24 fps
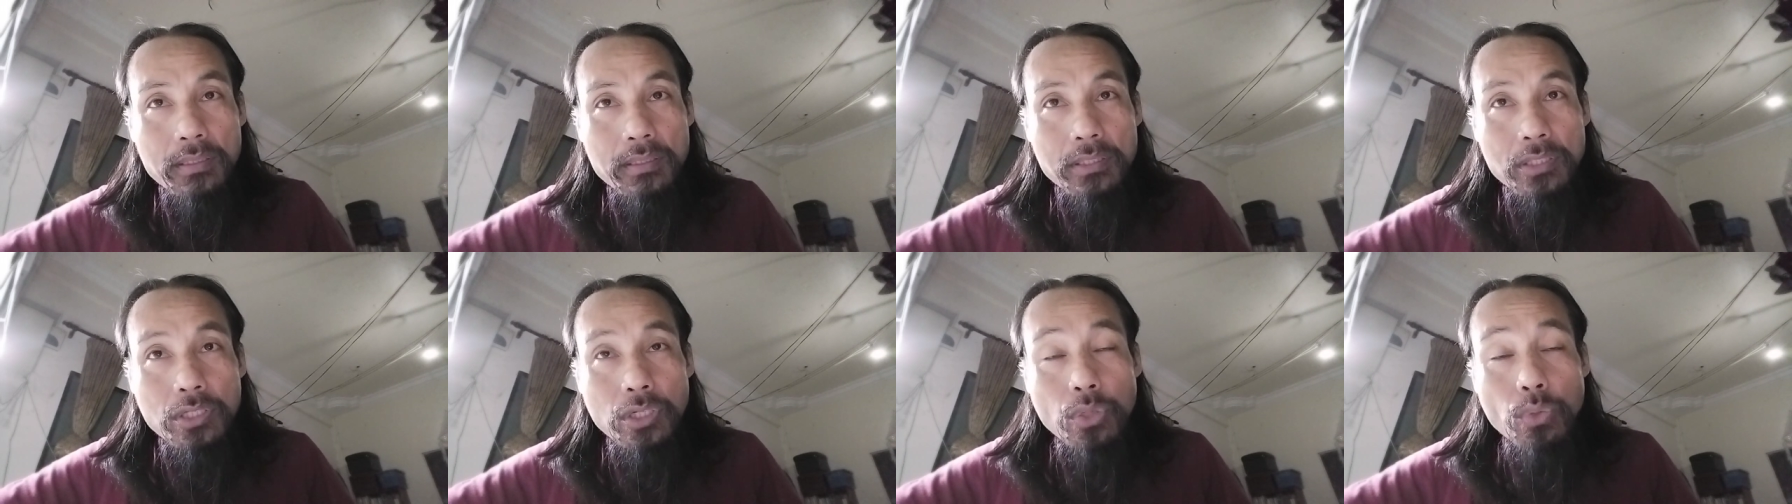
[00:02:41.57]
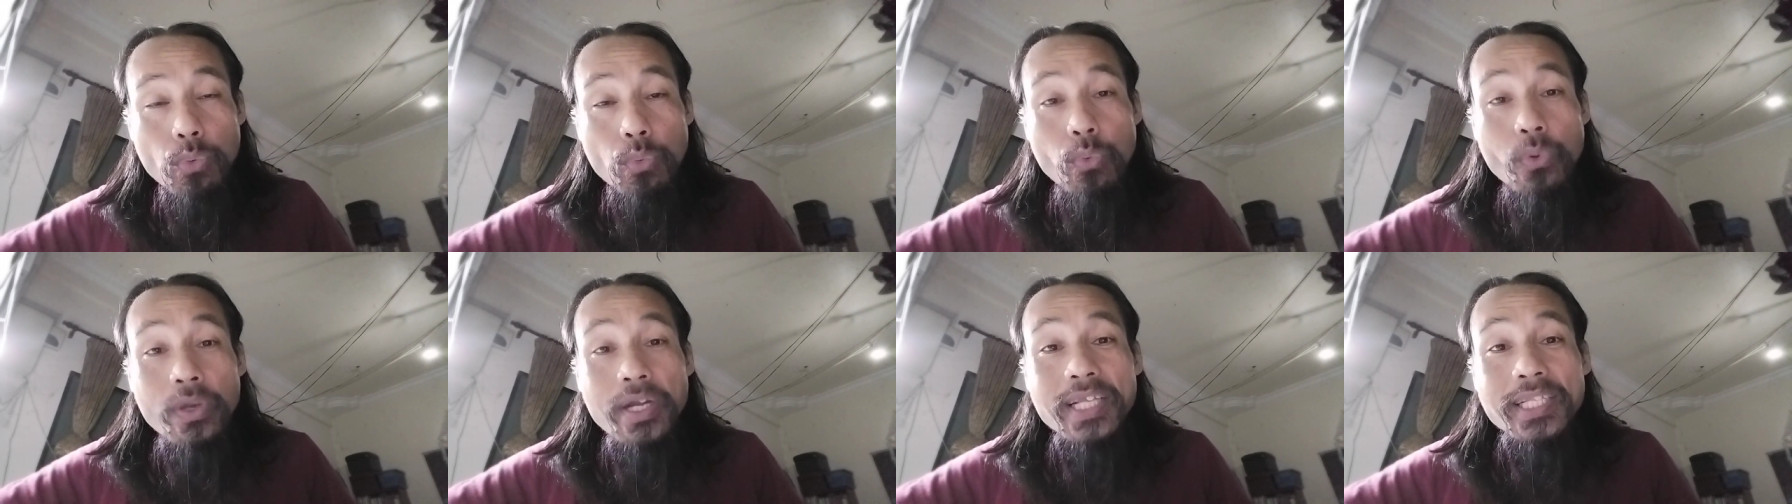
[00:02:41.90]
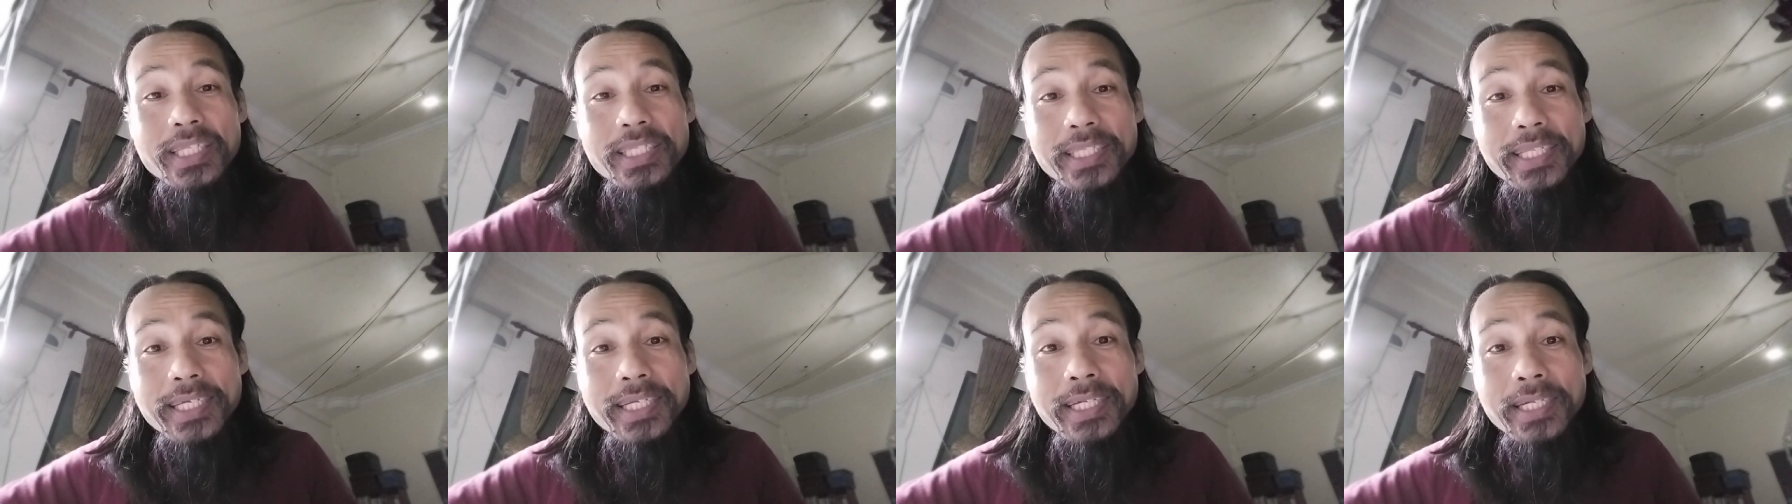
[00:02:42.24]
the
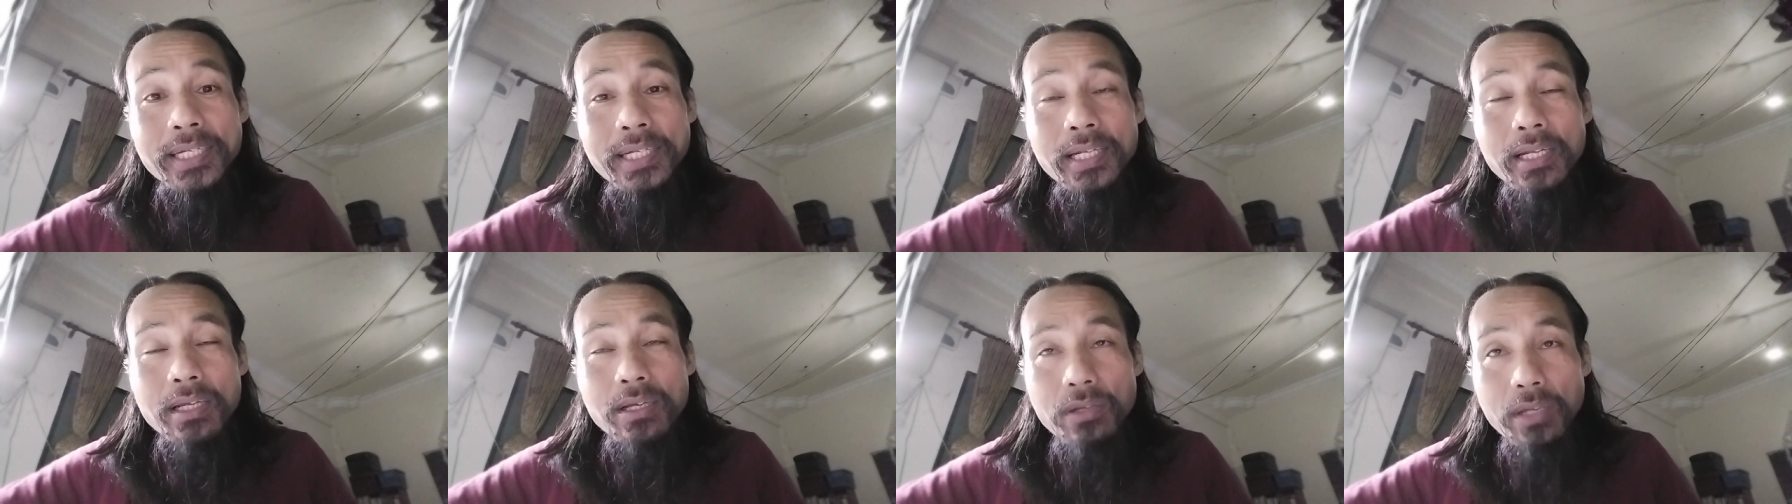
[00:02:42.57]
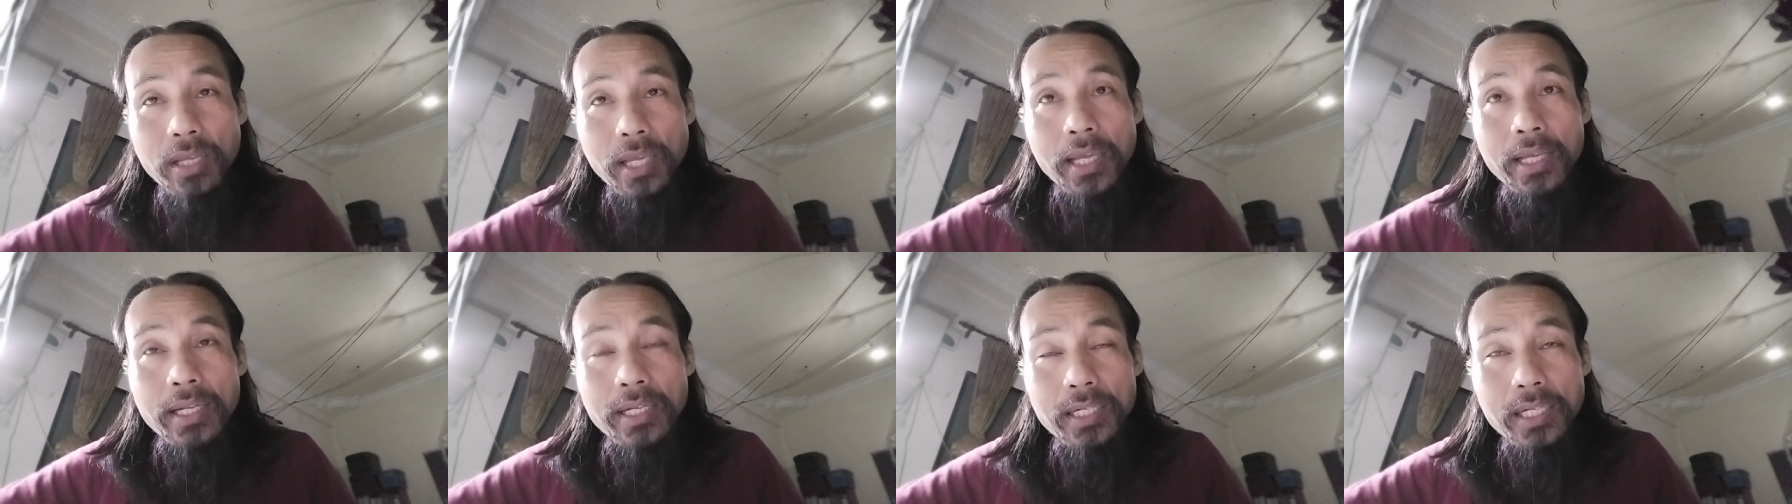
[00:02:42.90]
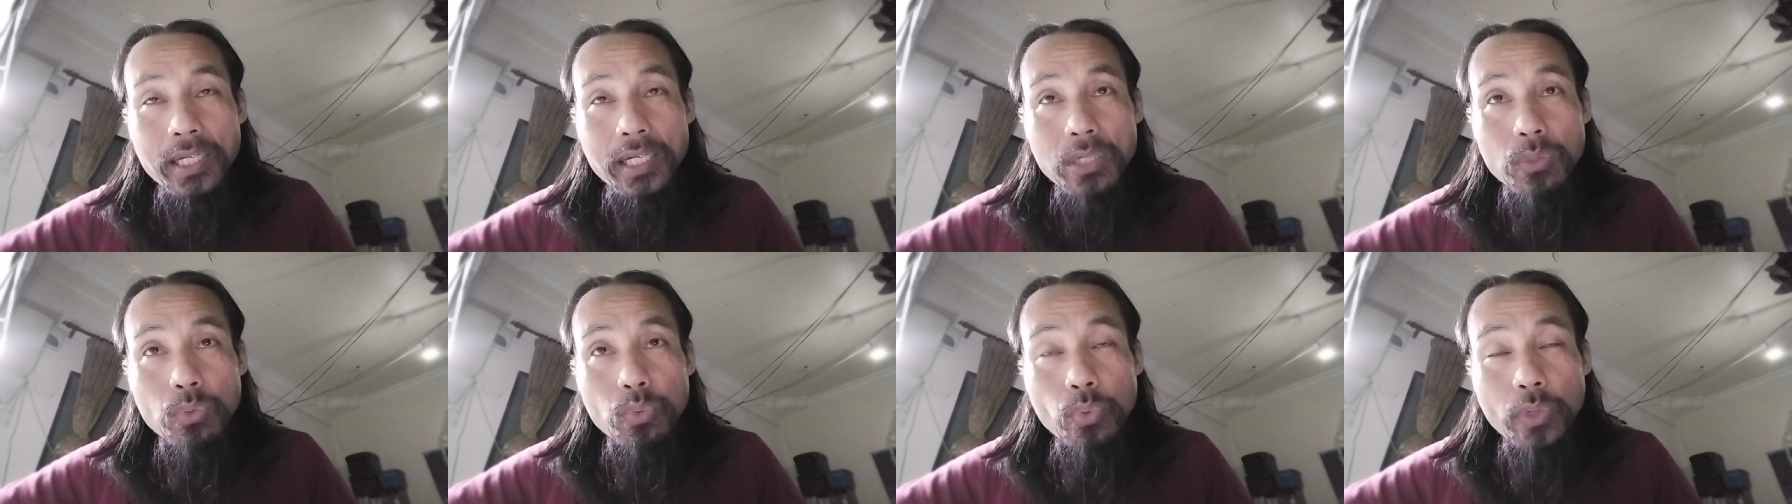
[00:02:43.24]
written, okay,
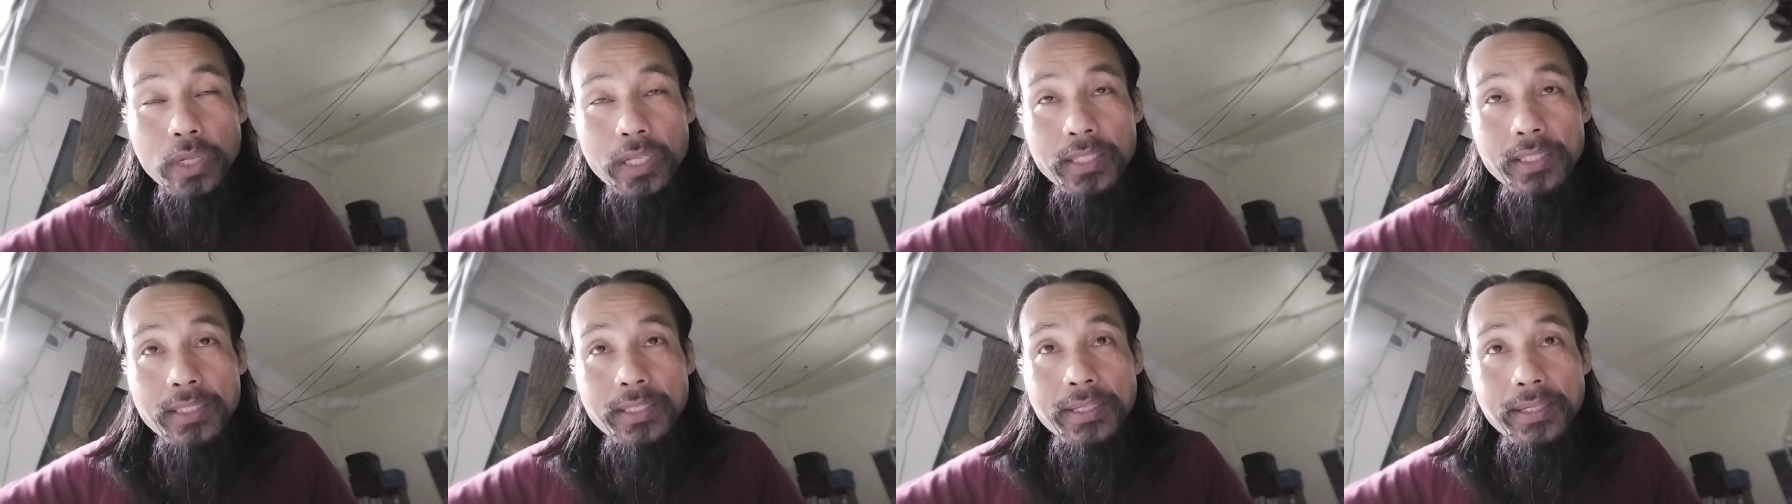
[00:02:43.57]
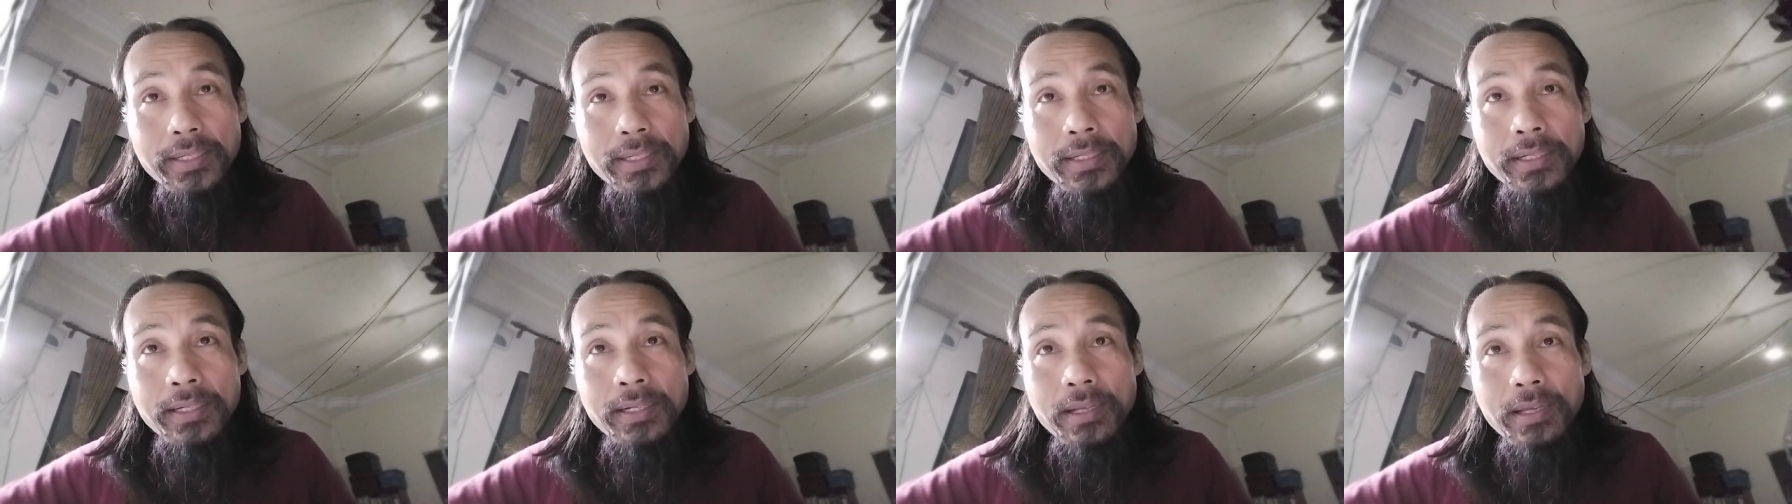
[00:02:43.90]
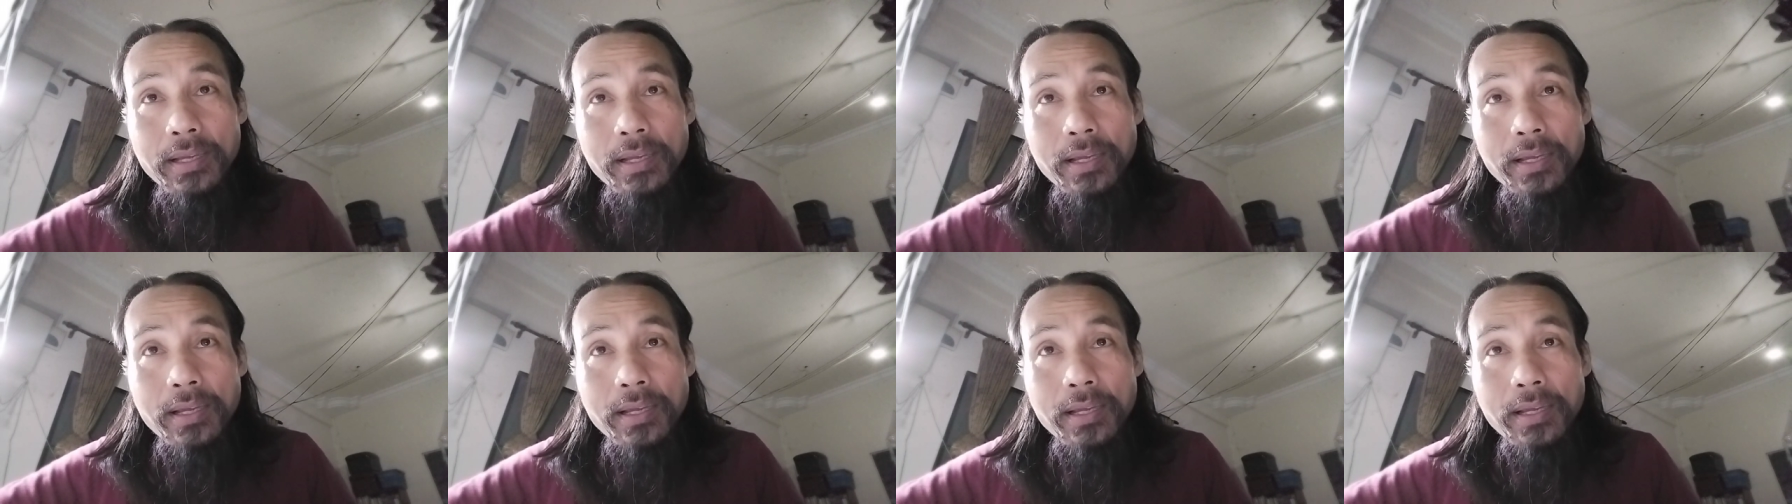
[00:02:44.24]
the written